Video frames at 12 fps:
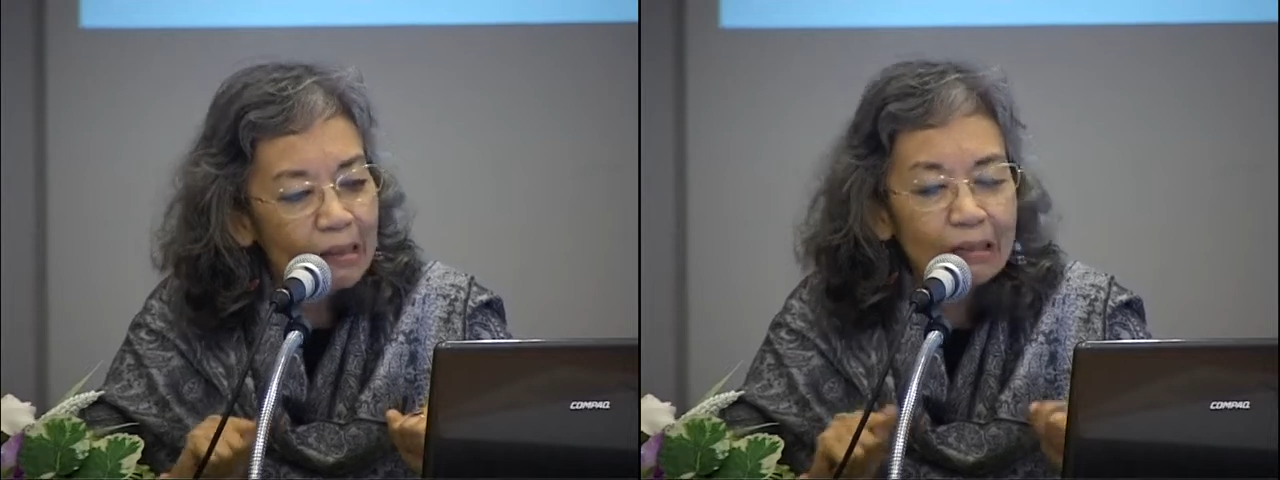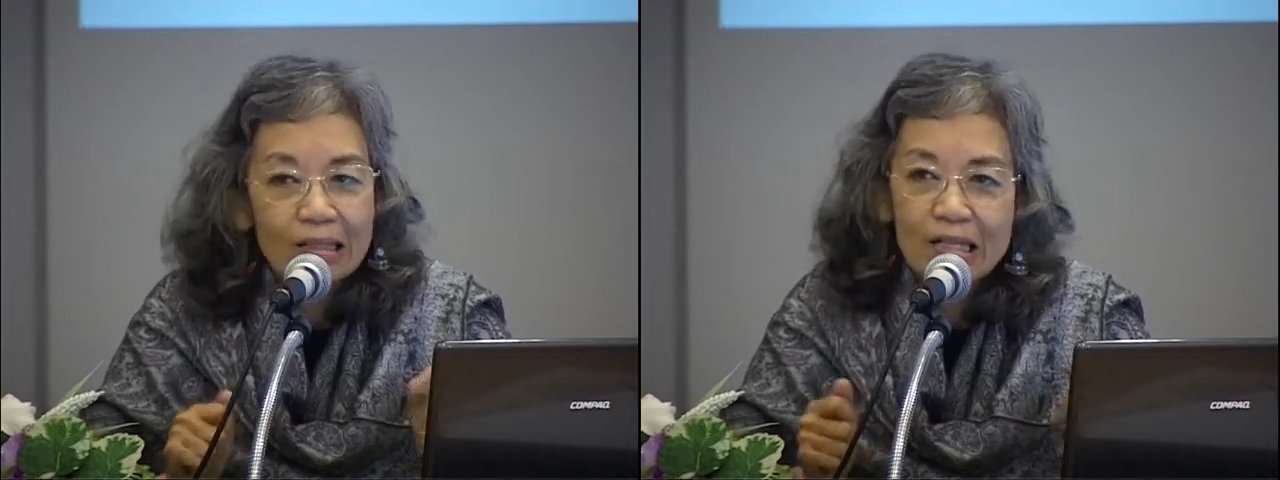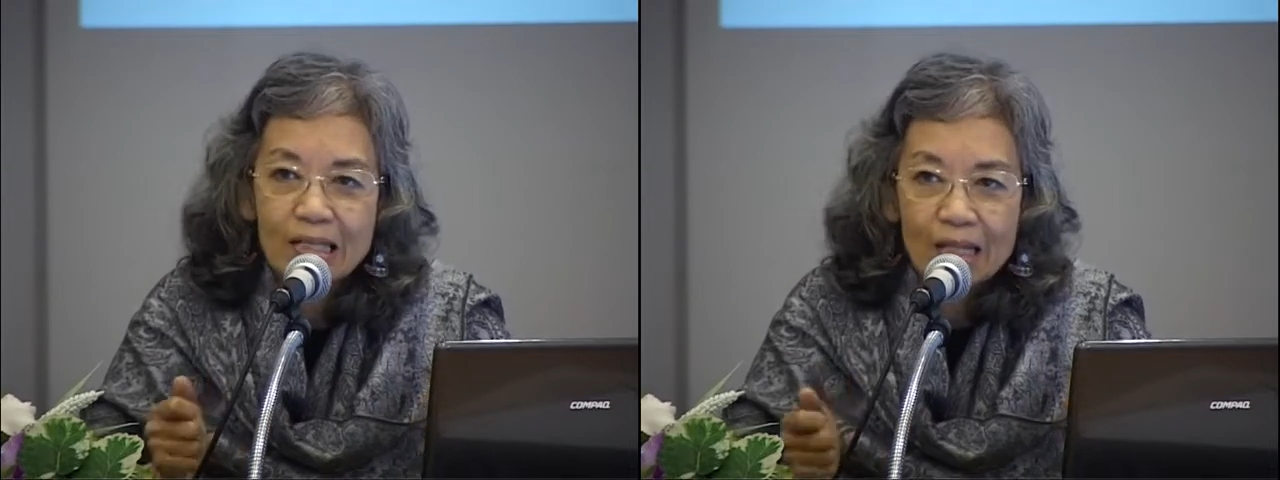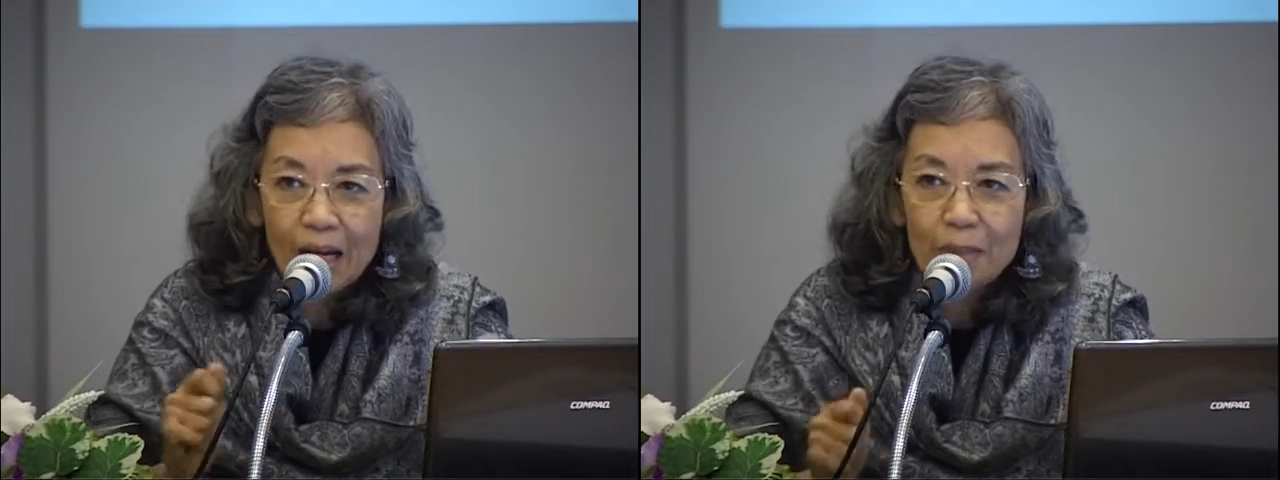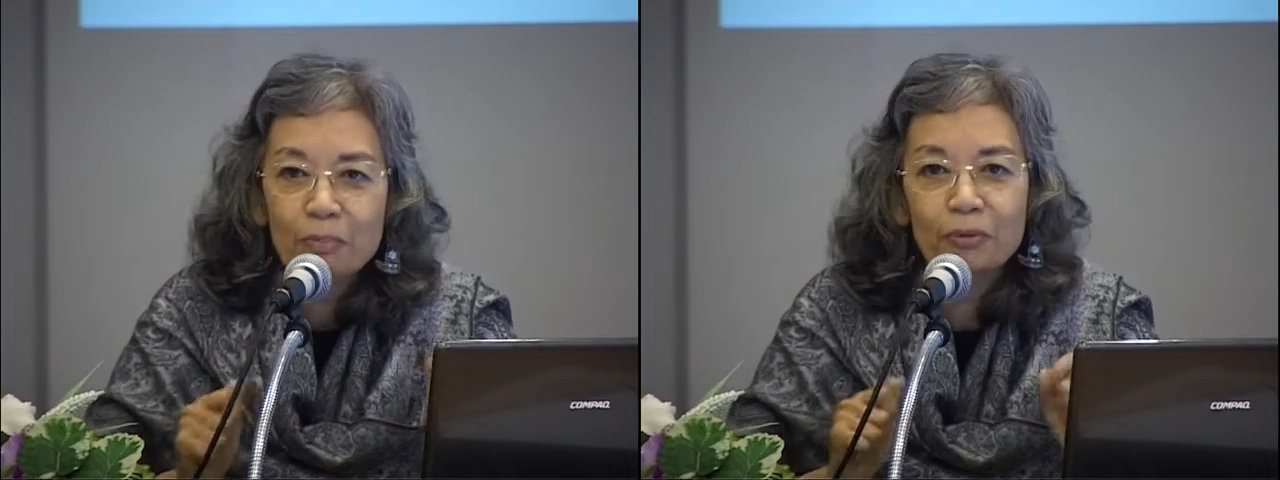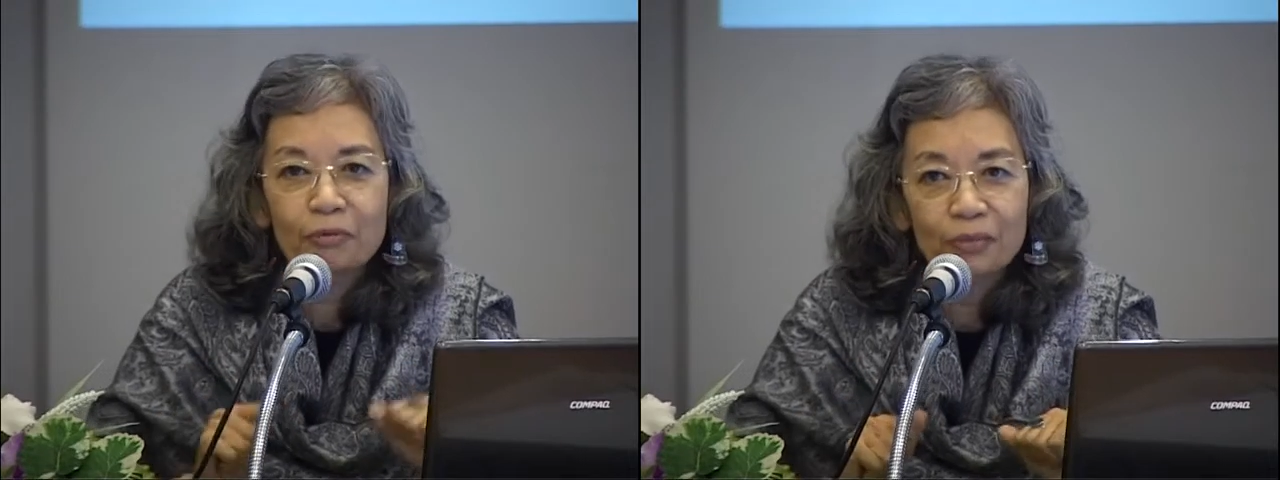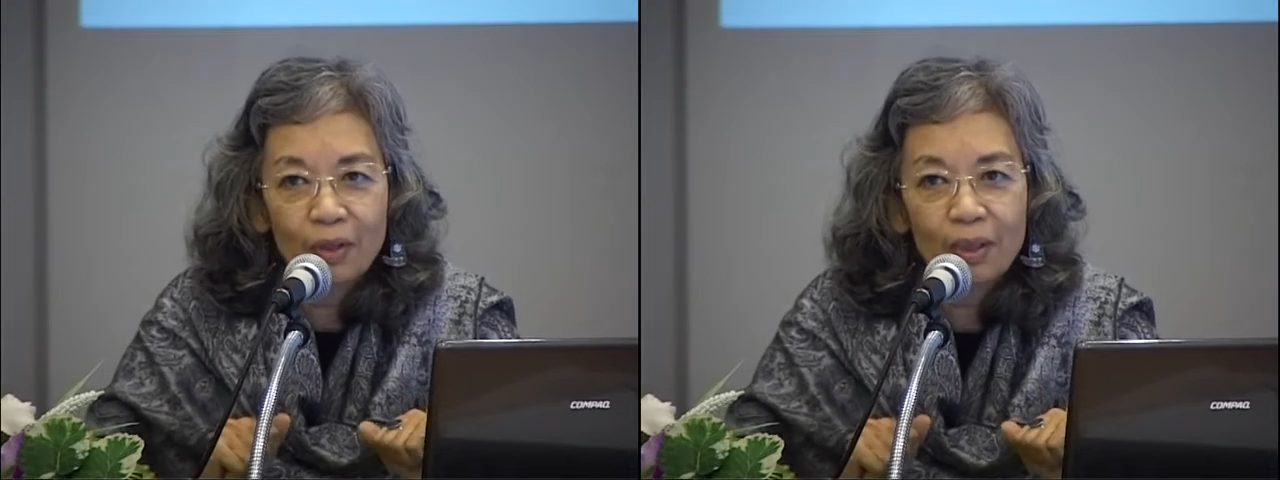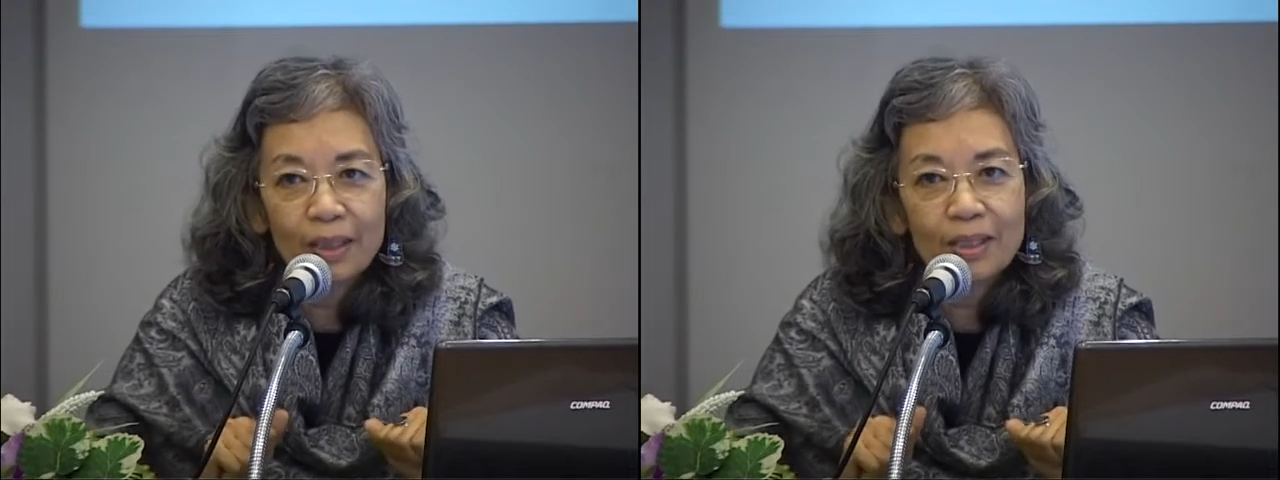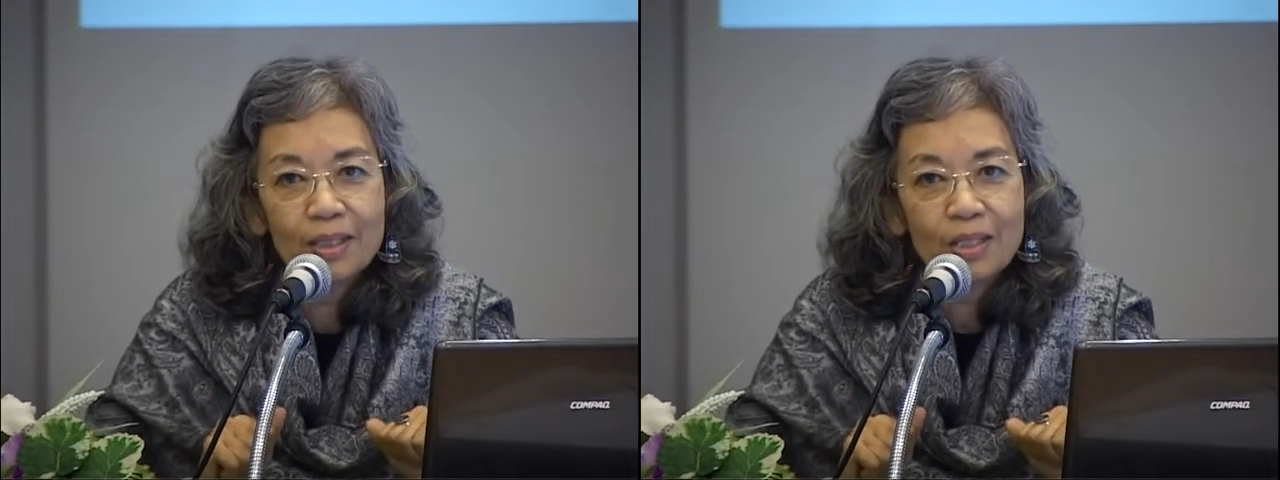This type of
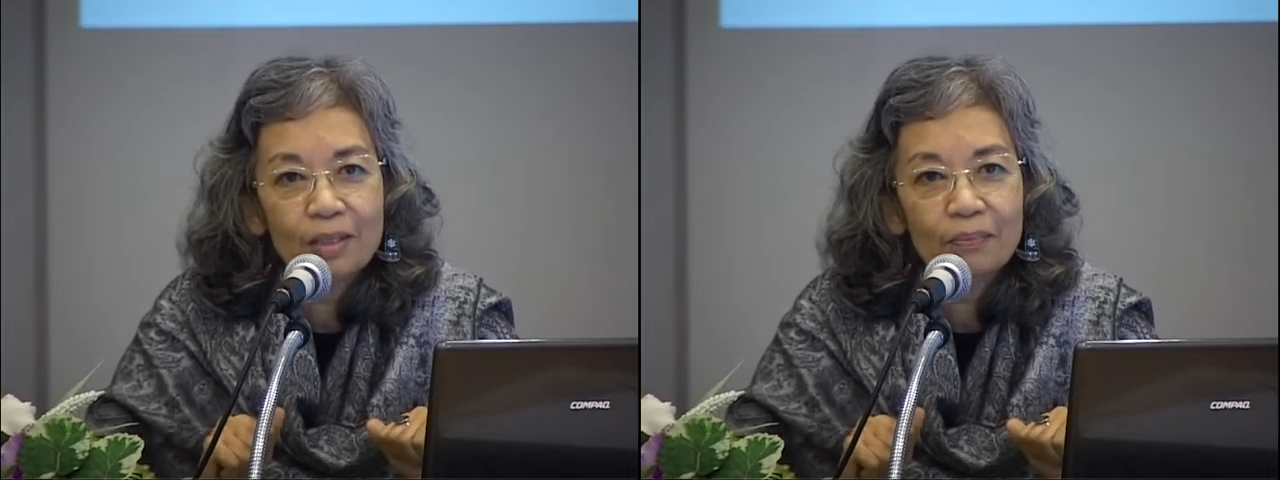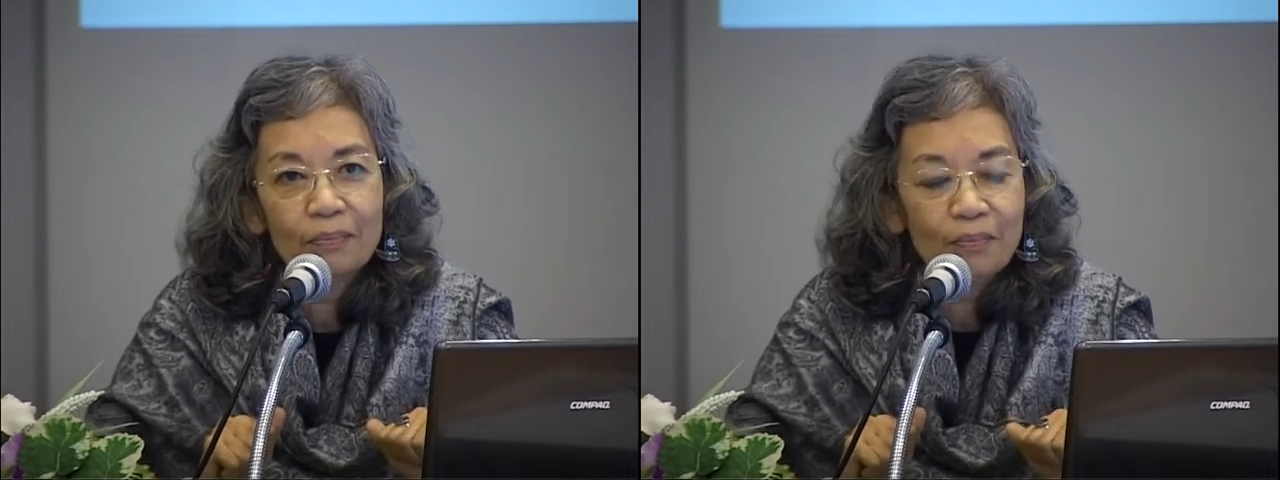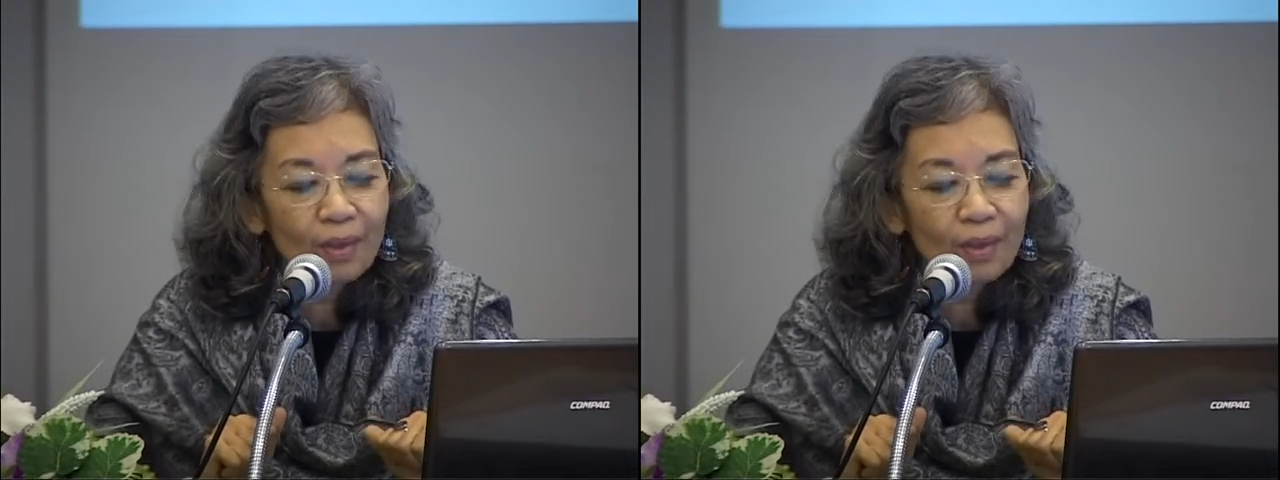knowledge